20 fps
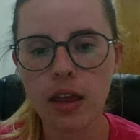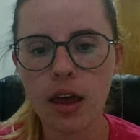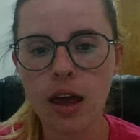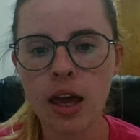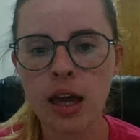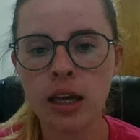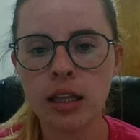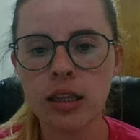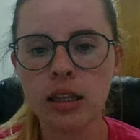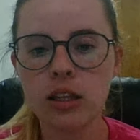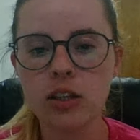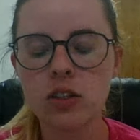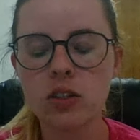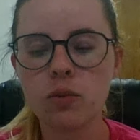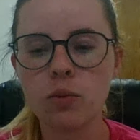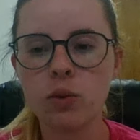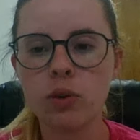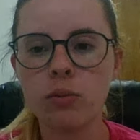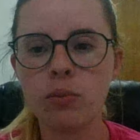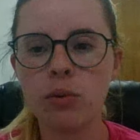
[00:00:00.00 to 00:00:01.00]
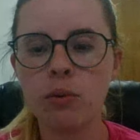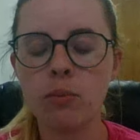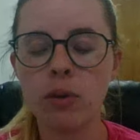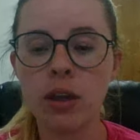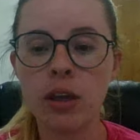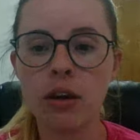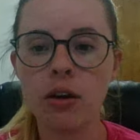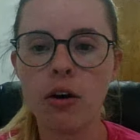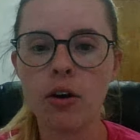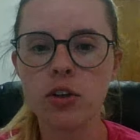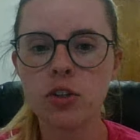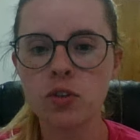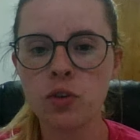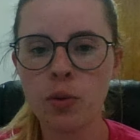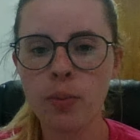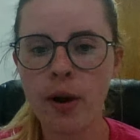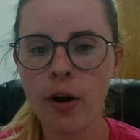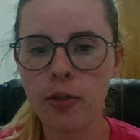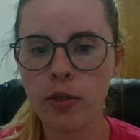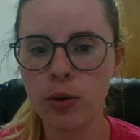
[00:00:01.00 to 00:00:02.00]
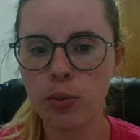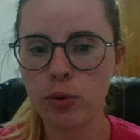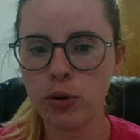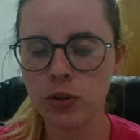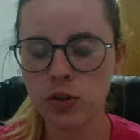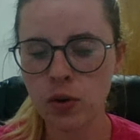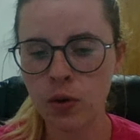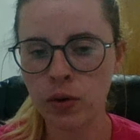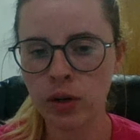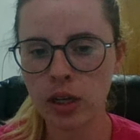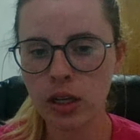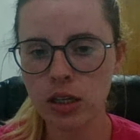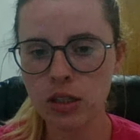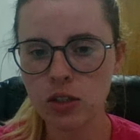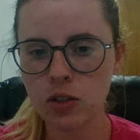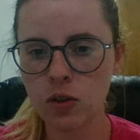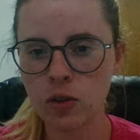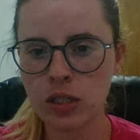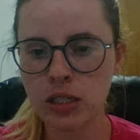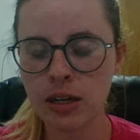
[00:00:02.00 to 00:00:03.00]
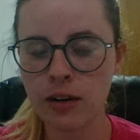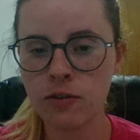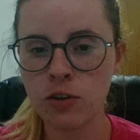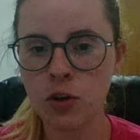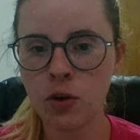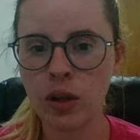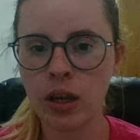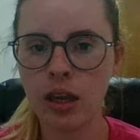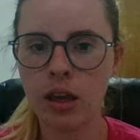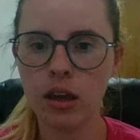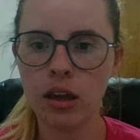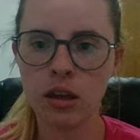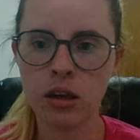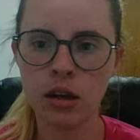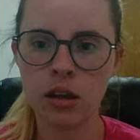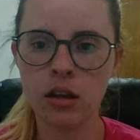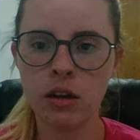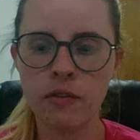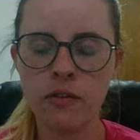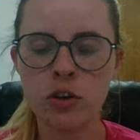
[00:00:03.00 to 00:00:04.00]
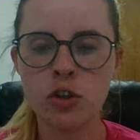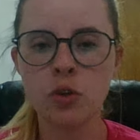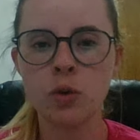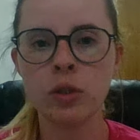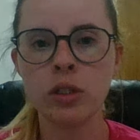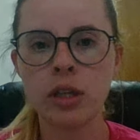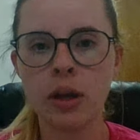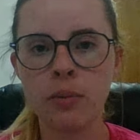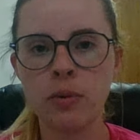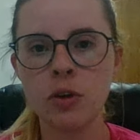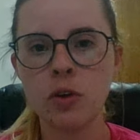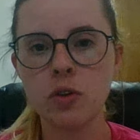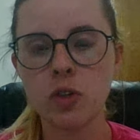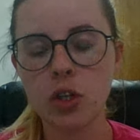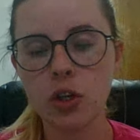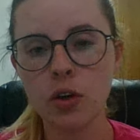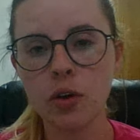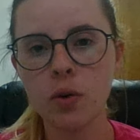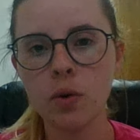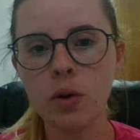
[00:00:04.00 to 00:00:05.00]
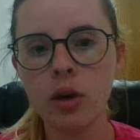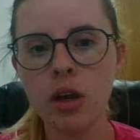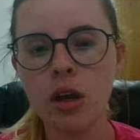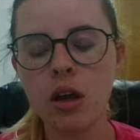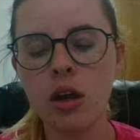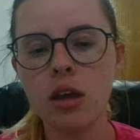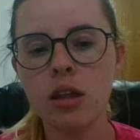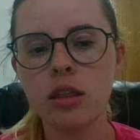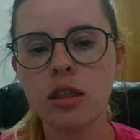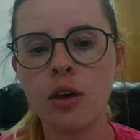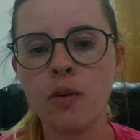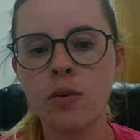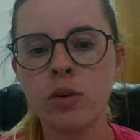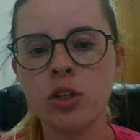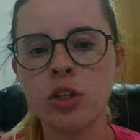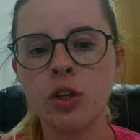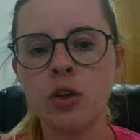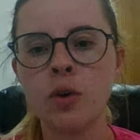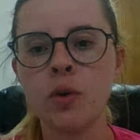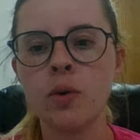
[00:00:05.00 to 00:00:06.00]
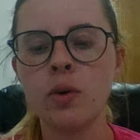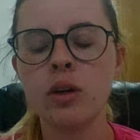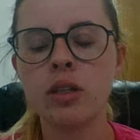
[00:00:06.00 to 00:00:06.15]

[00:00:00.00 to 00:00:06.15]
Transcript: And this would be also about their persona. So instead of doing an individual W2, they would do a